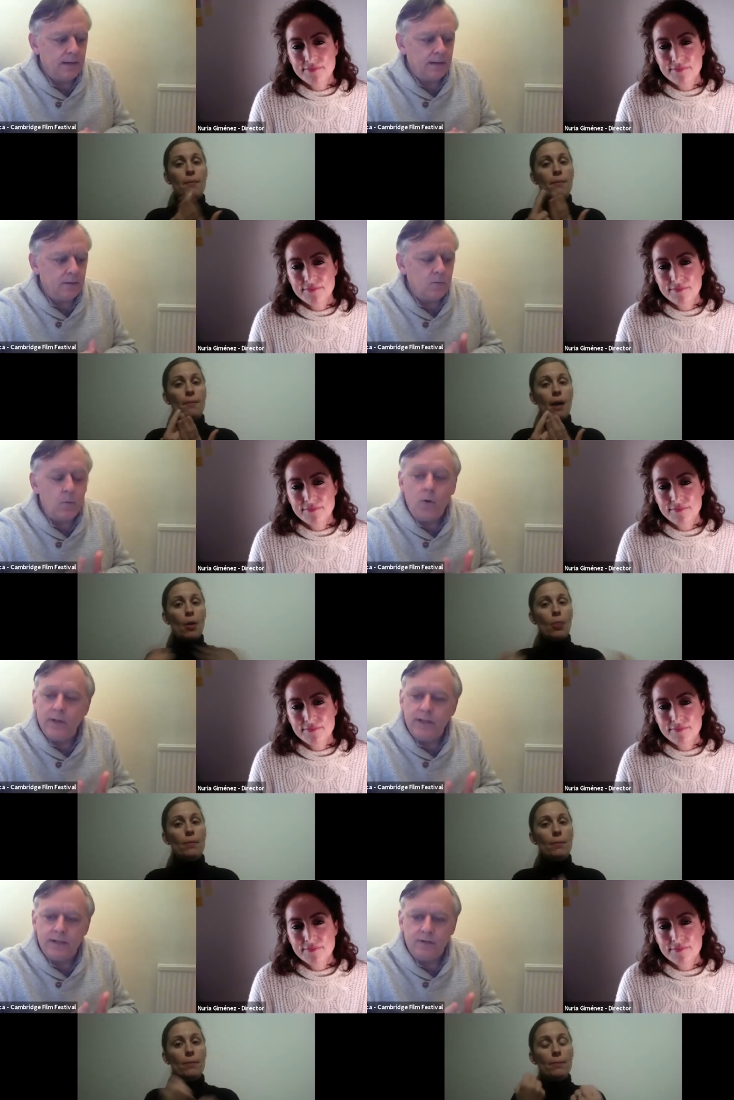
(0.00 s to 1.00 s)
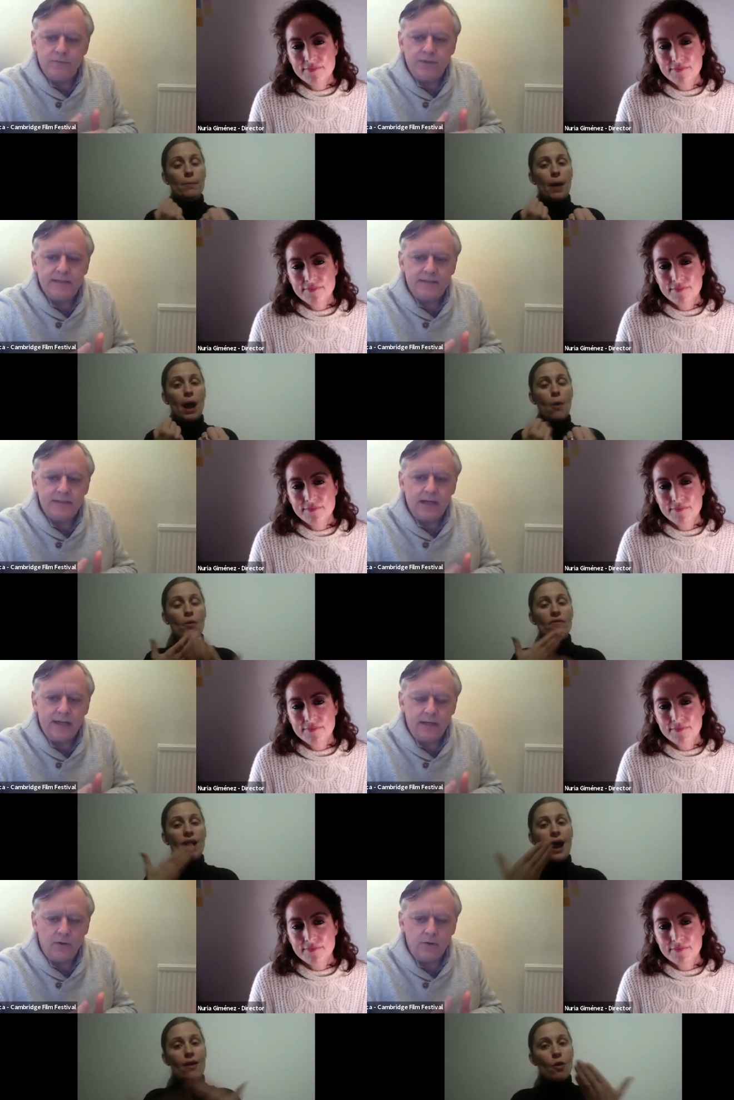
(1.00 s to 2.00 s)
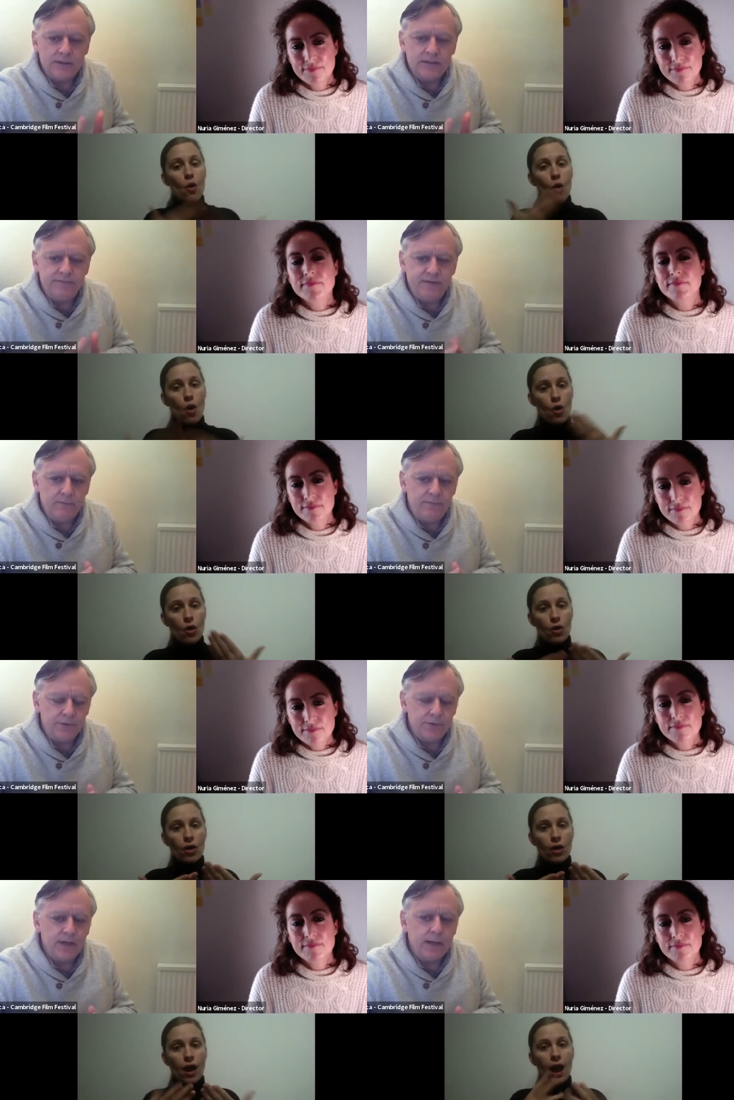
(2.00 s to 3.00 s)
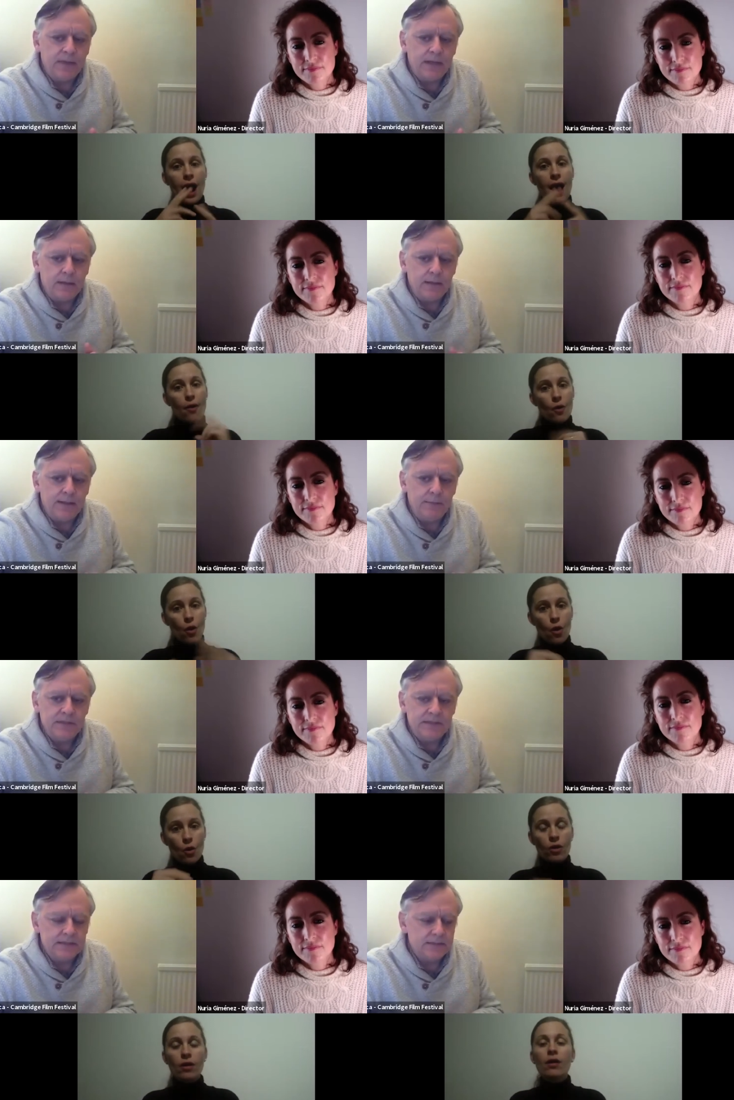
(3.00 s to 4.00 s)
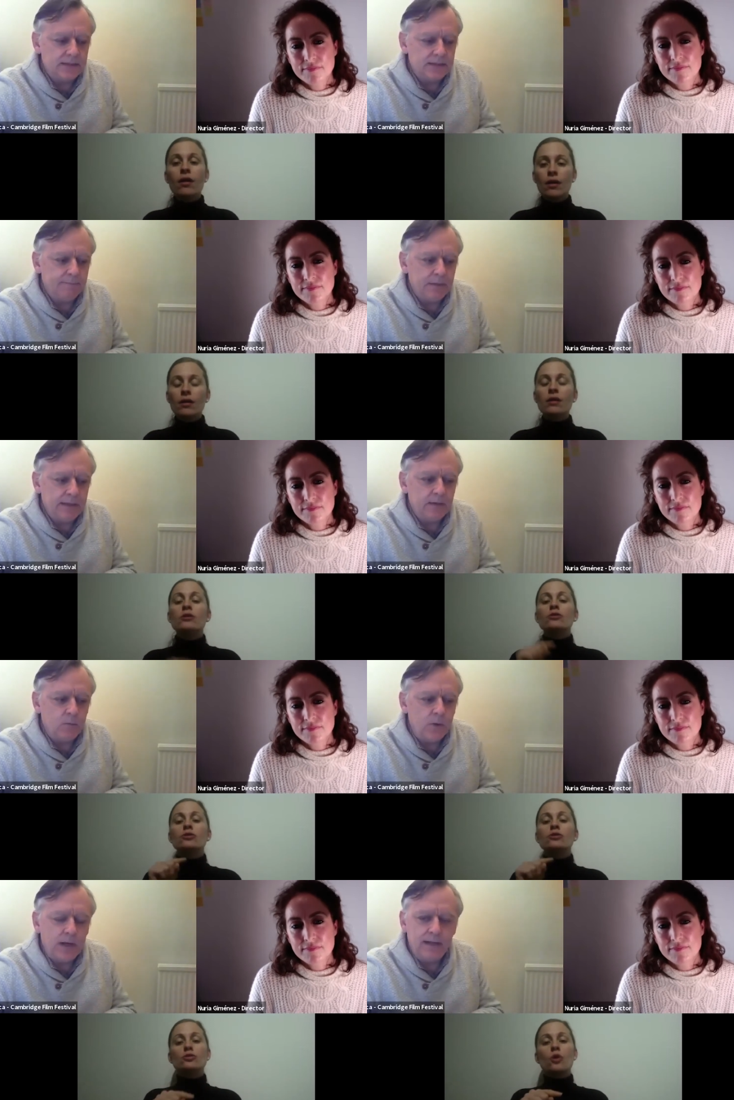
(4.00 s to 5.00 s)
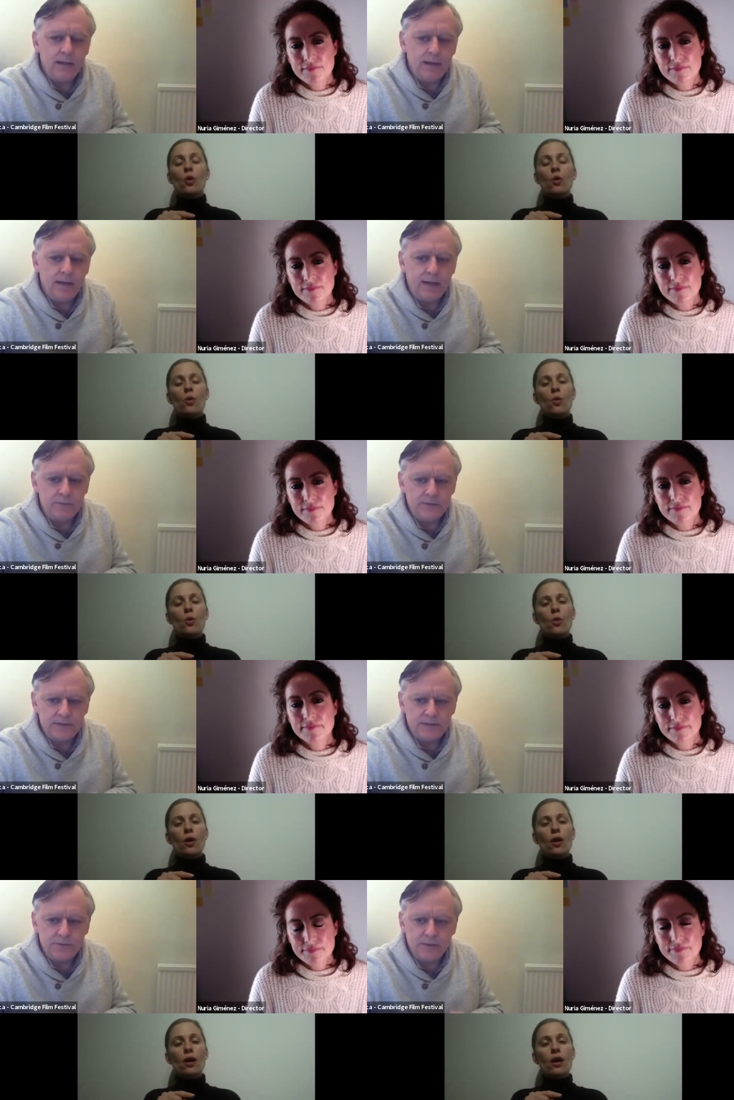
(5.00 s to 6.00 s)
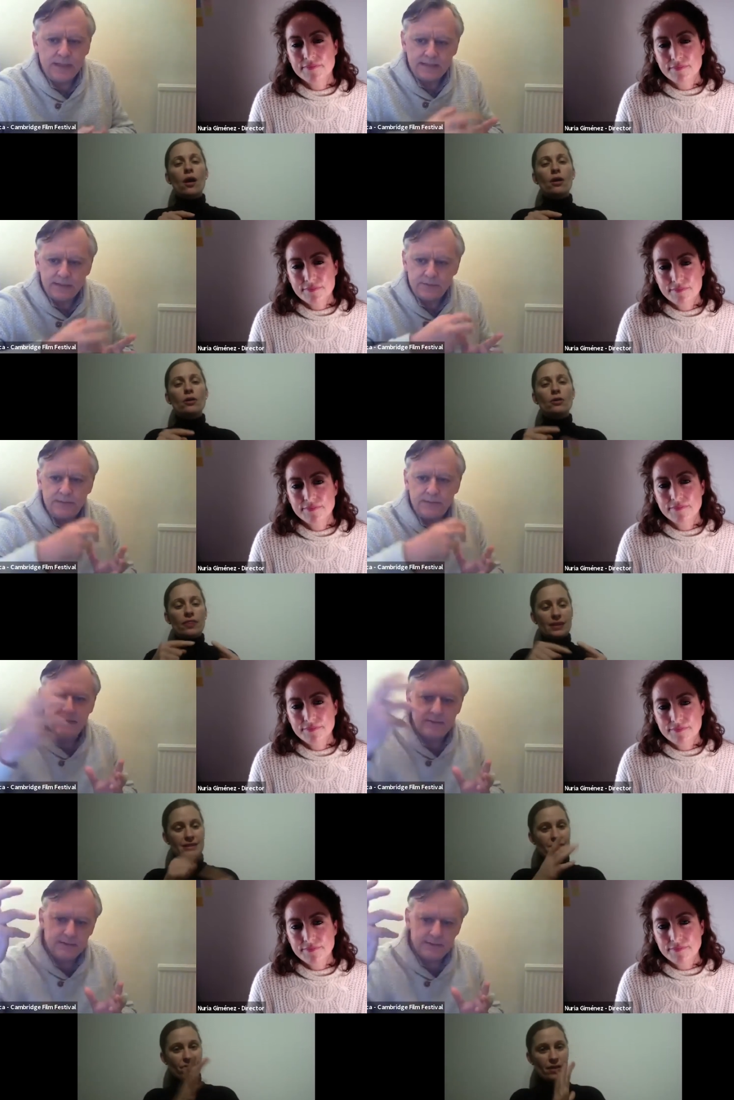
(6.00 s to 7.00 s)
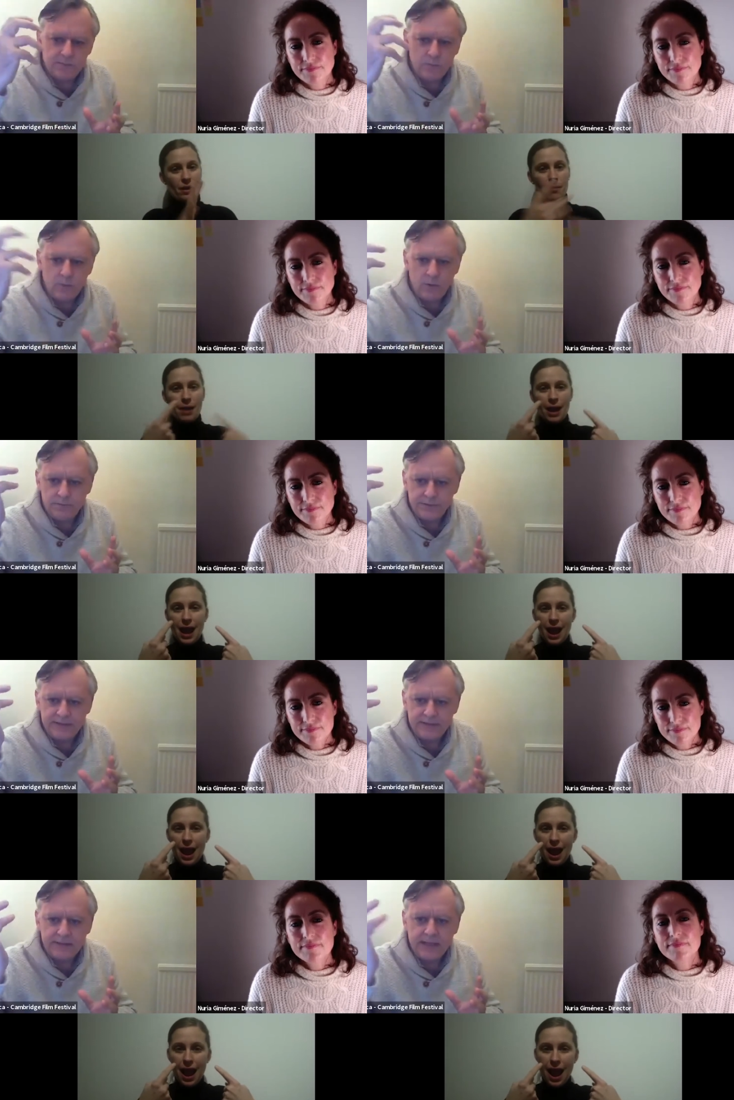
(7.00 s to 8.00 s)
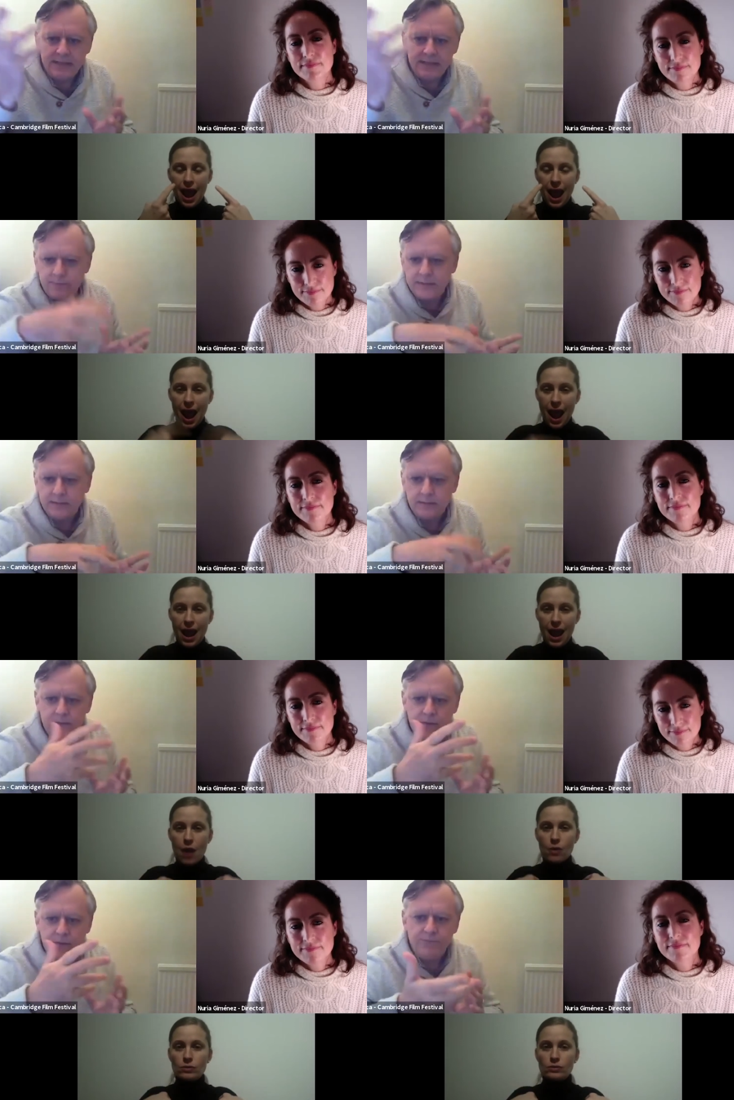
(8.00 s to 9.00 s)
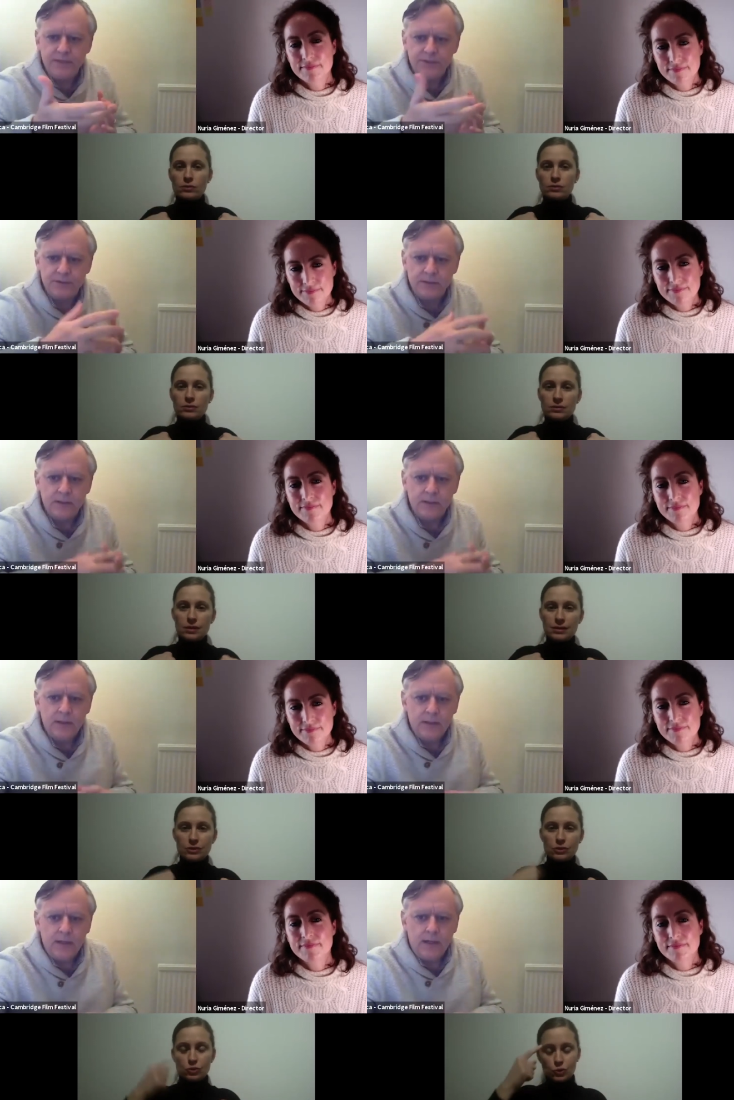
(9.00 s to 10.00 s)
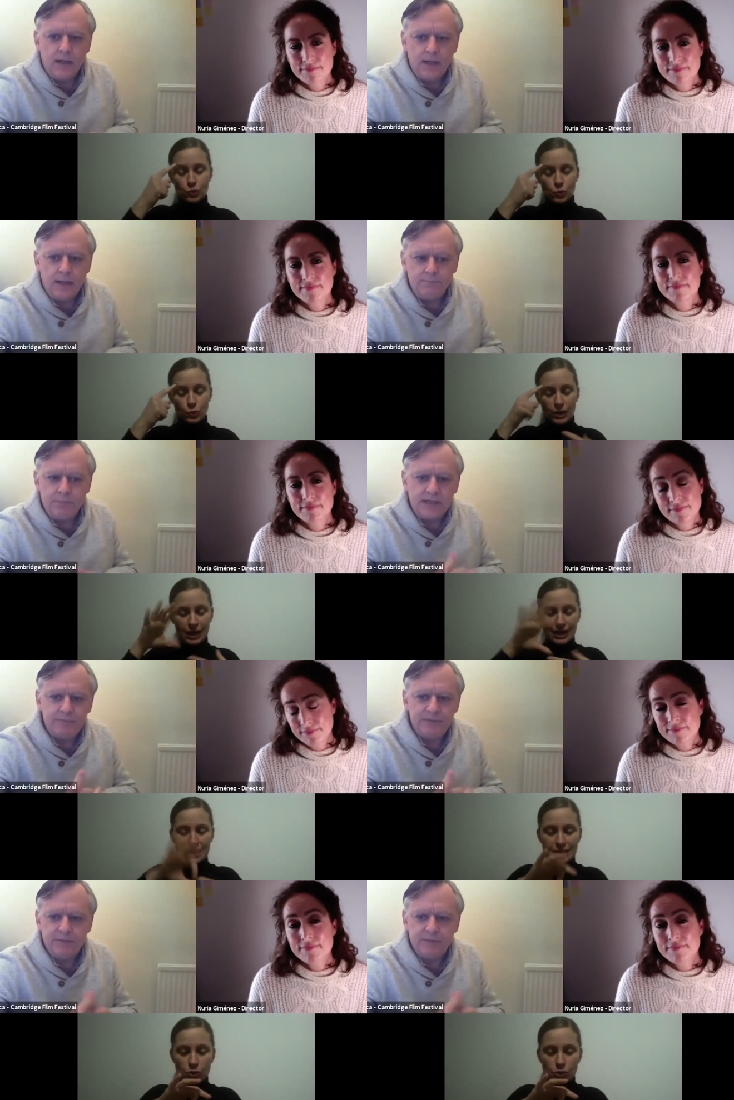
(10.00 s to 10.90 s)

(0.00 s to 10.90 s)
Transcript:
Speaker 1: a quality of these analog, these film photochemical images that in a way allows us to get into this, this world, which is neither real nor fictional. And perhaps